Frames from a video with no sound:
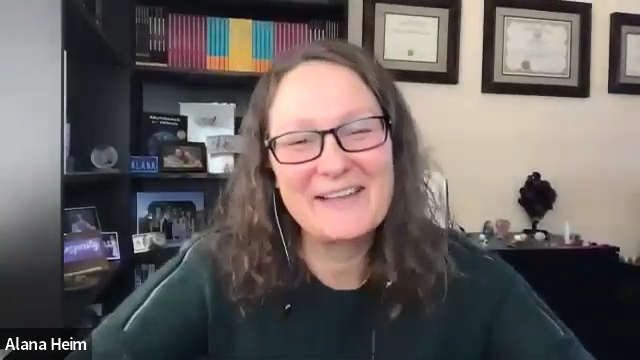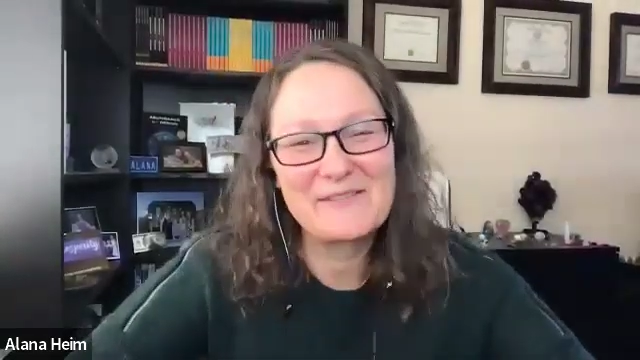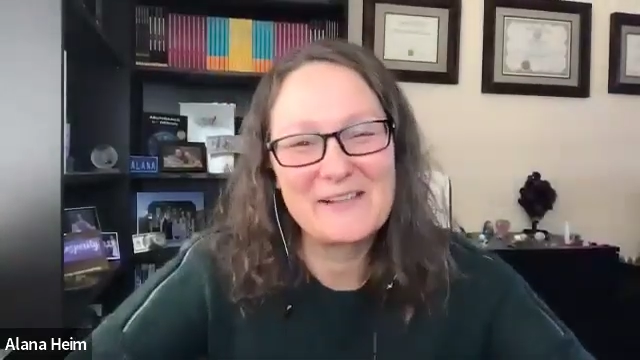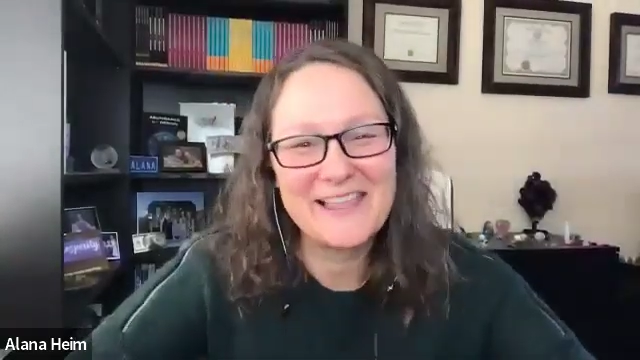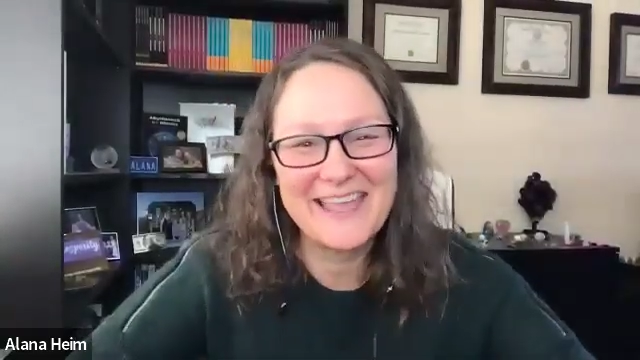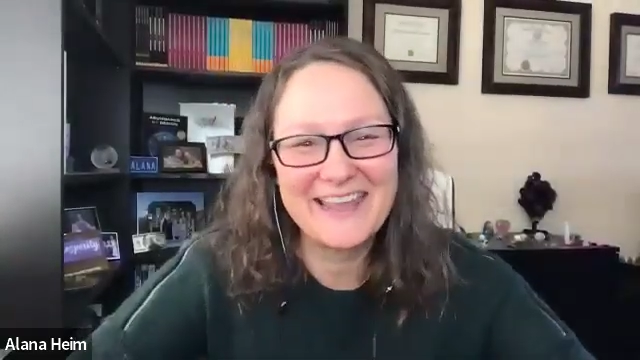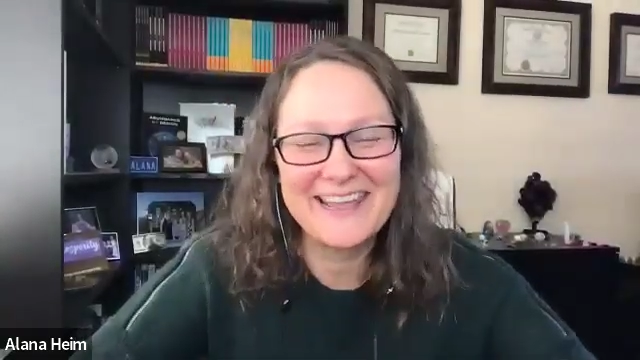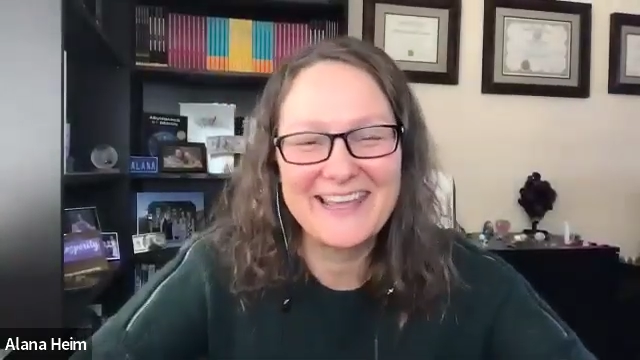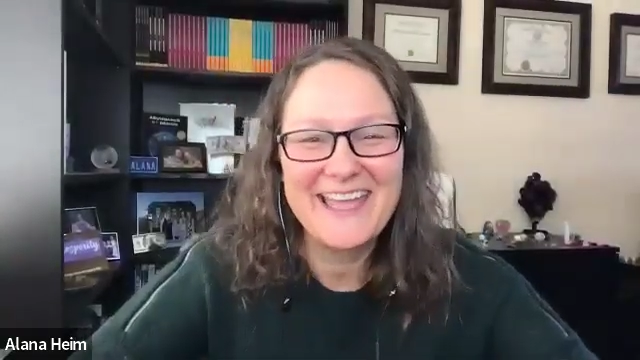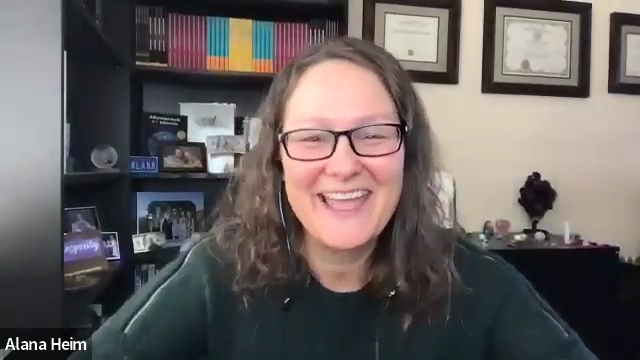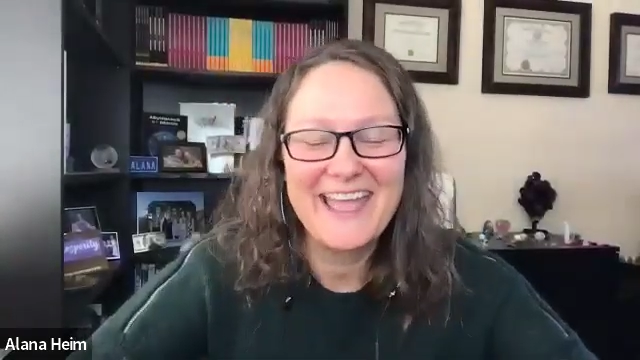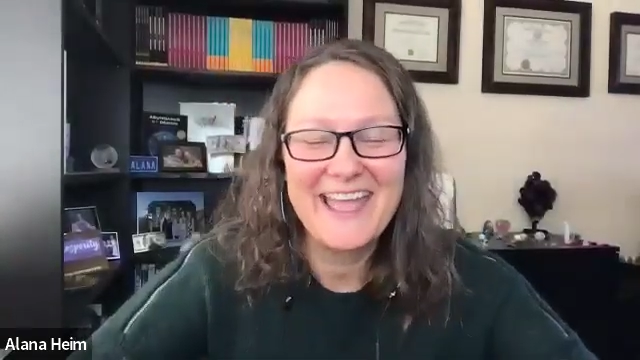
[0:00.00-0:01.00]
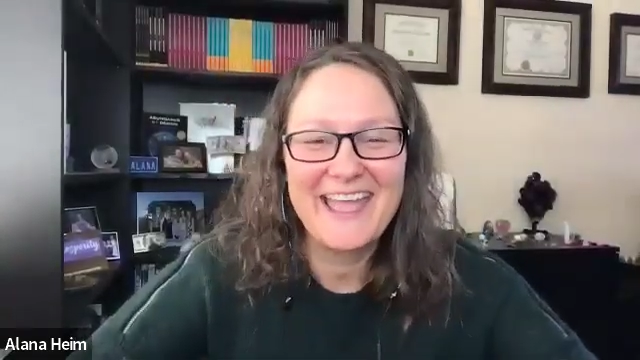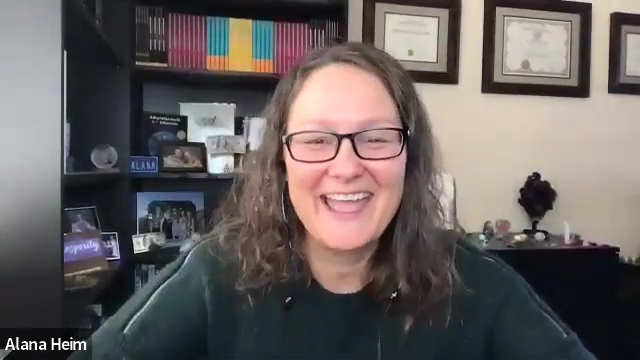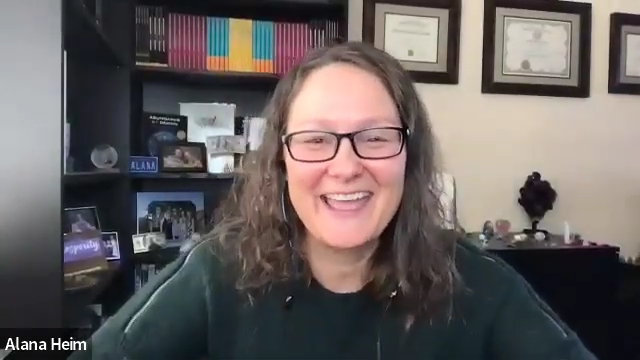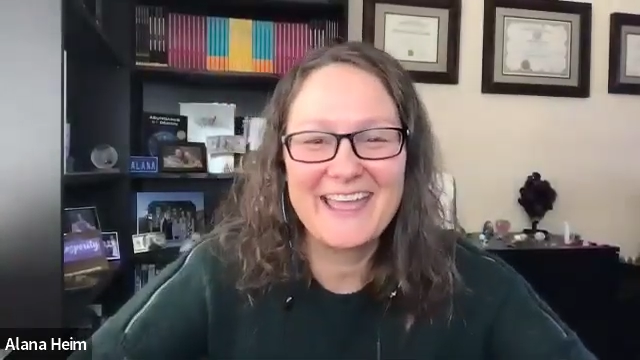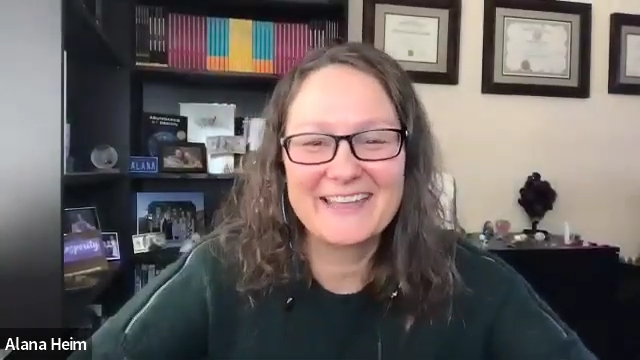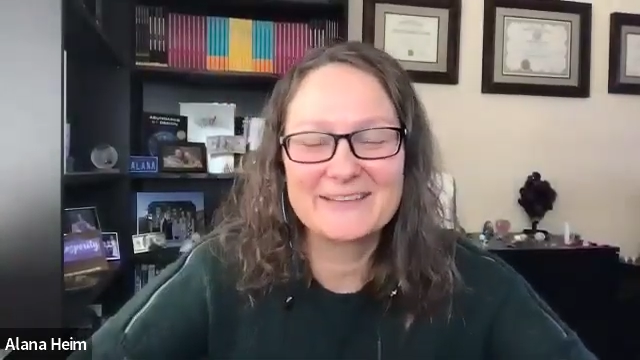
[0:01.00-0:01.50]
I'm Alana,
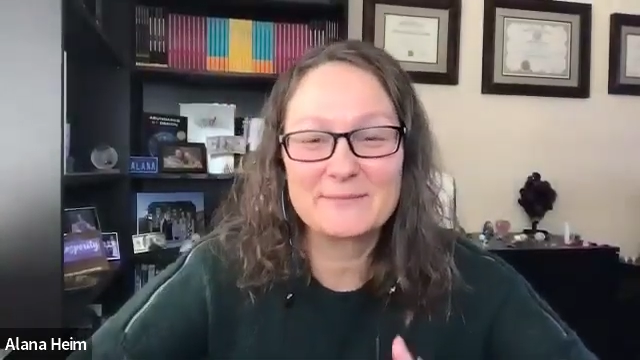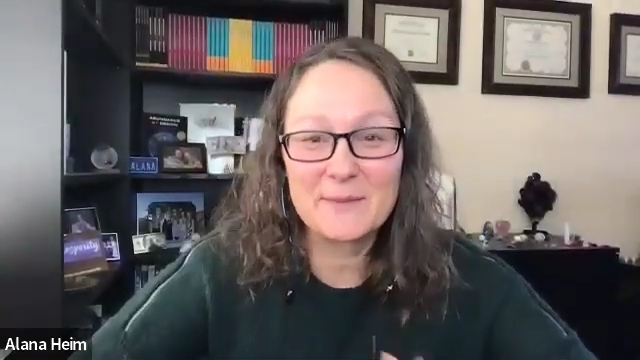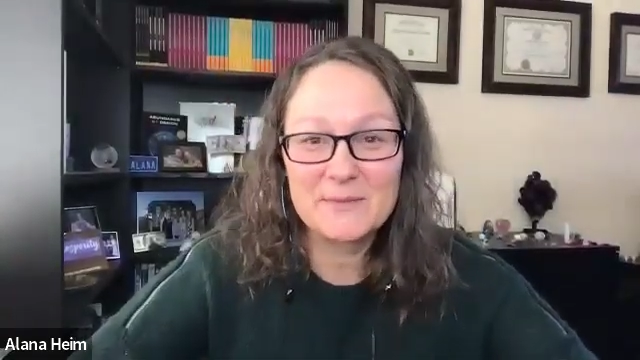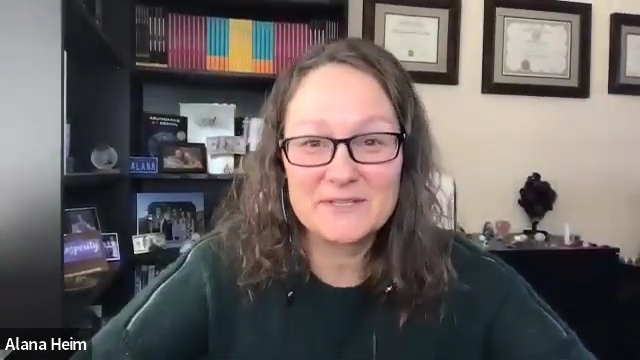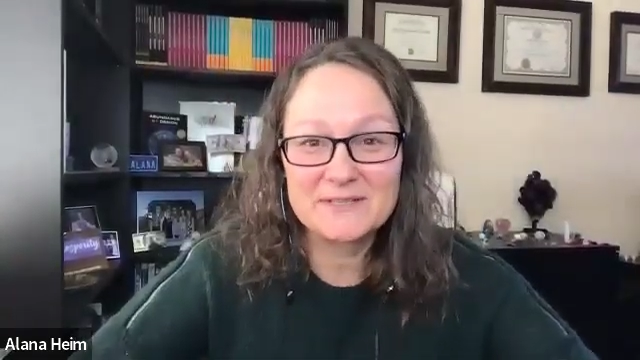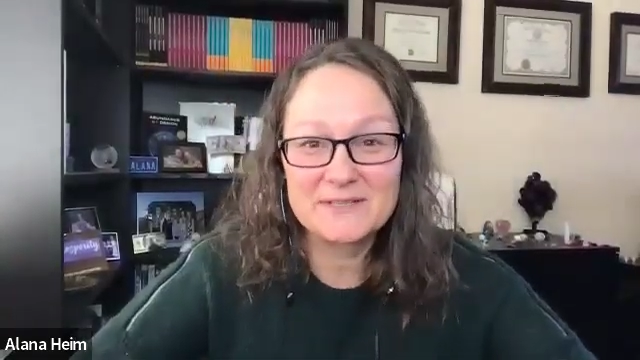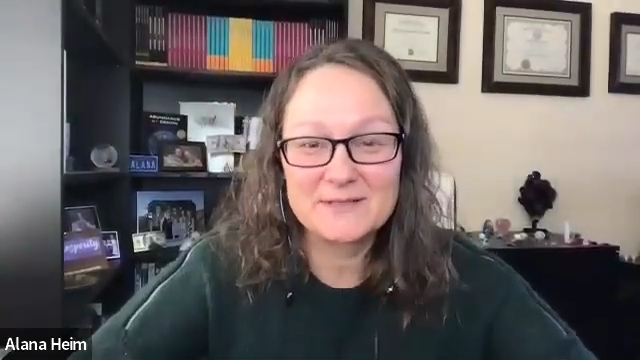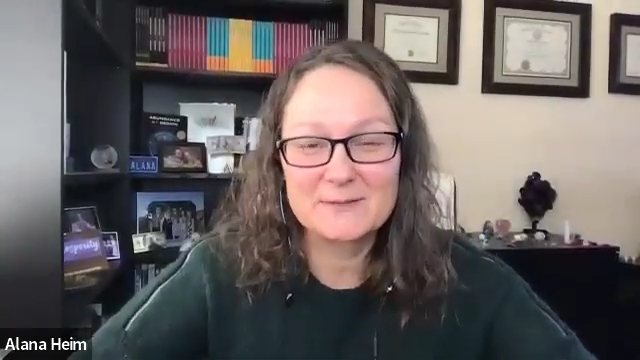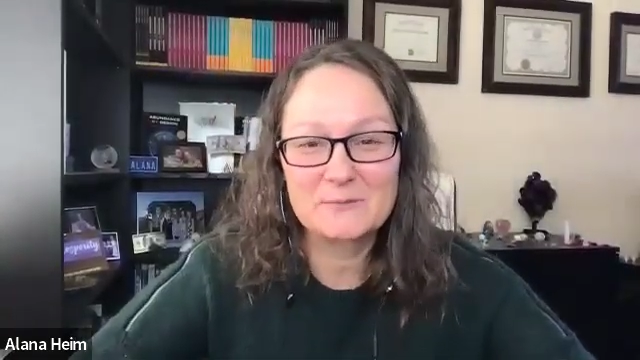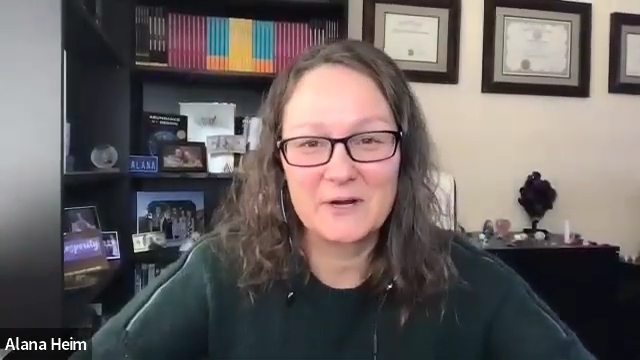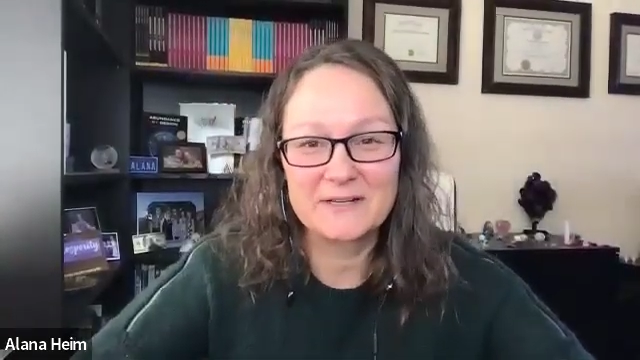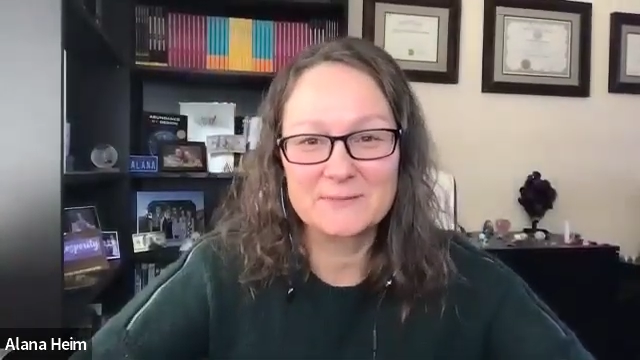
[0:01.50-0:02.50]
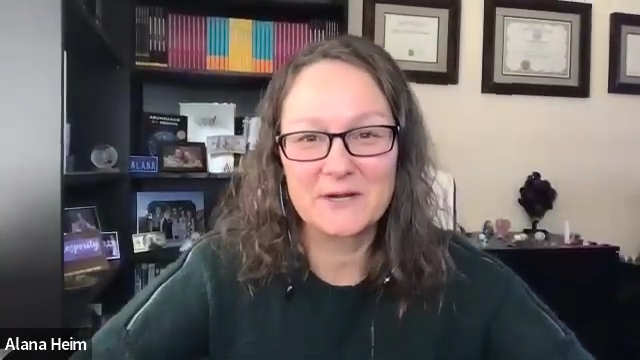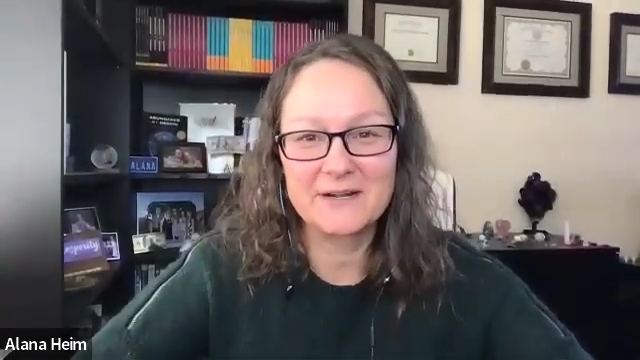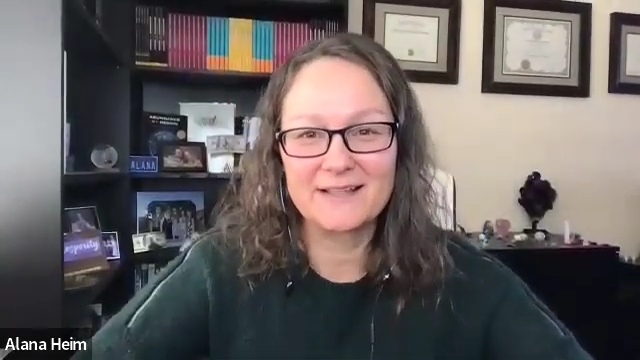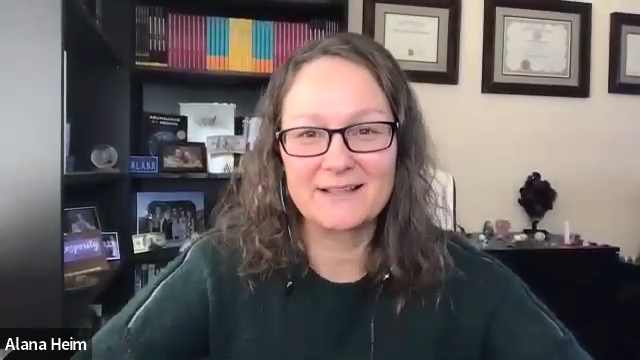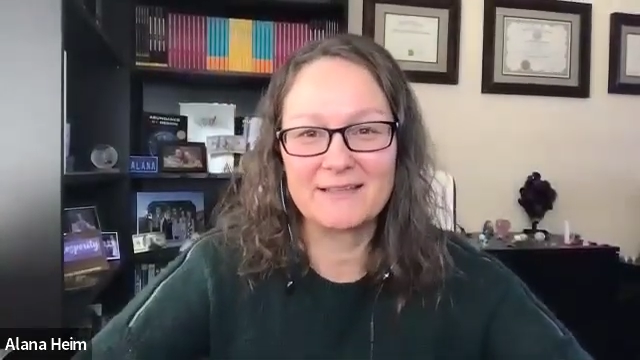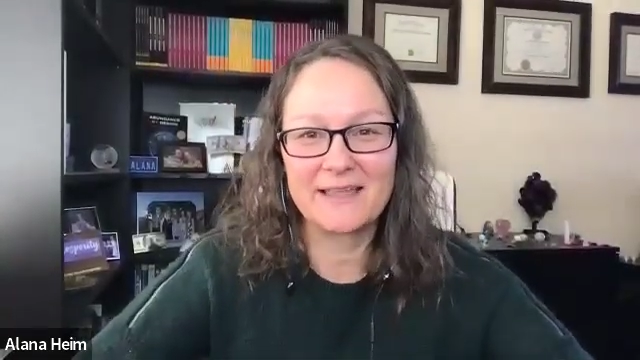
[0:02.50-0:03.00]
and my business is
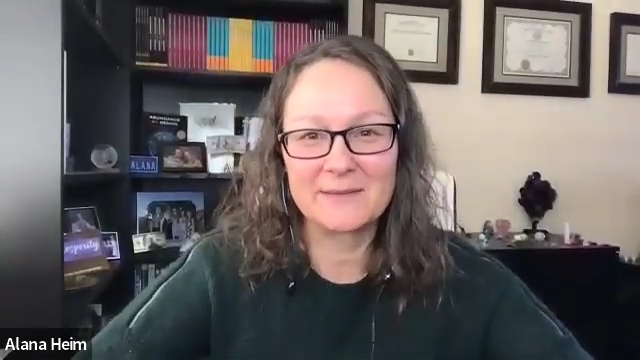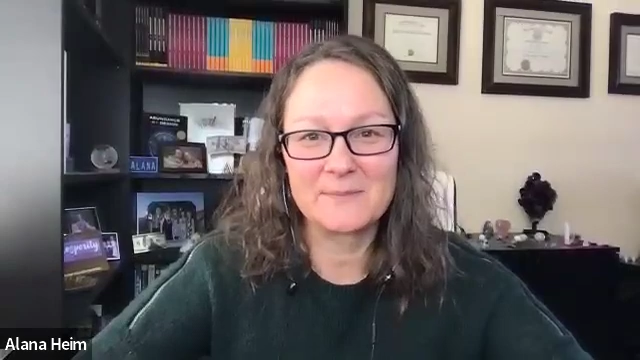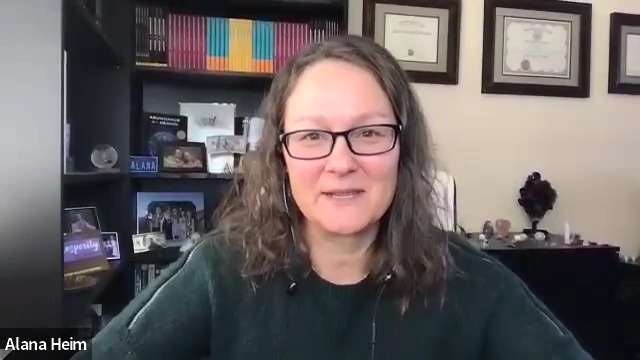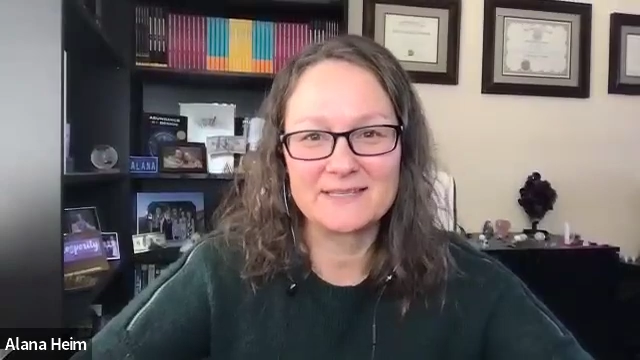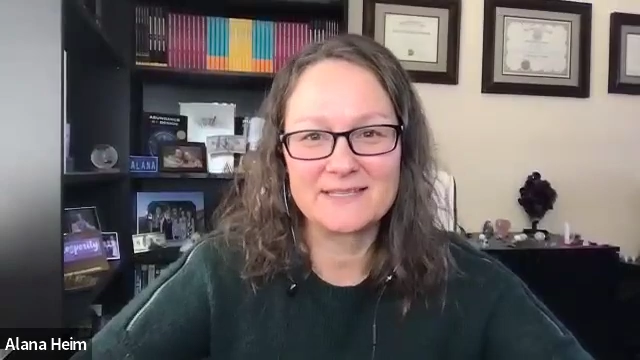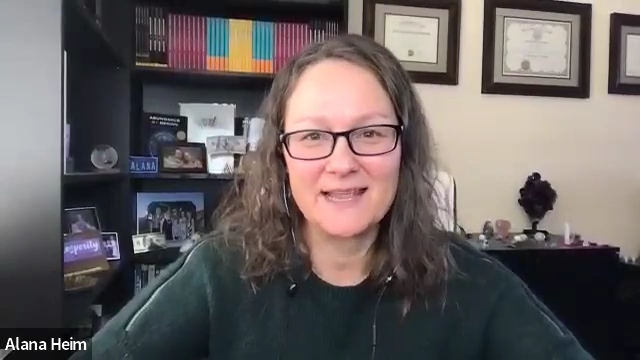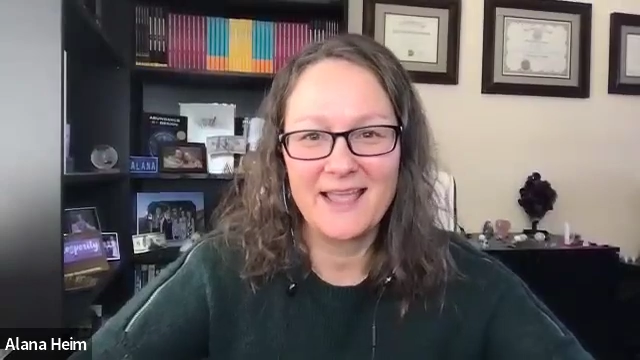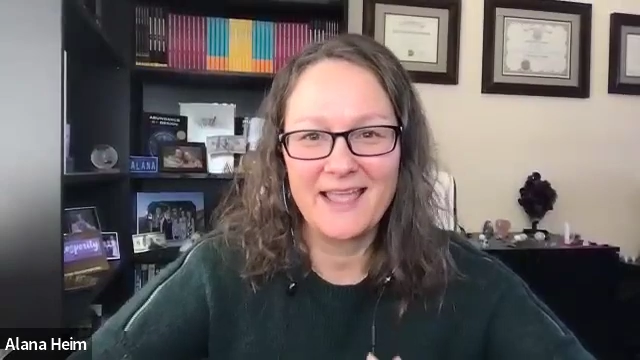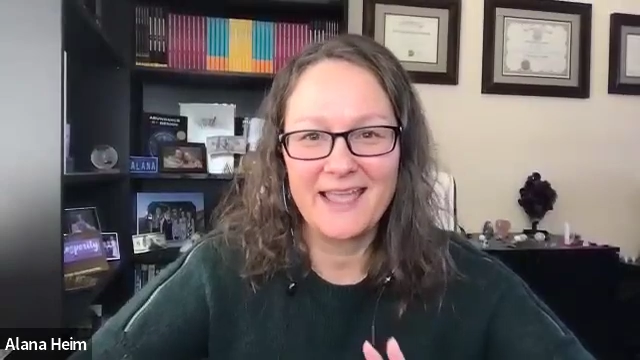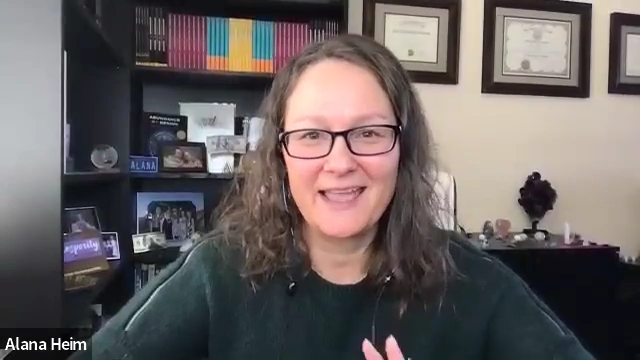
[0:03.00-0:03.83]
Prosperity Alignment.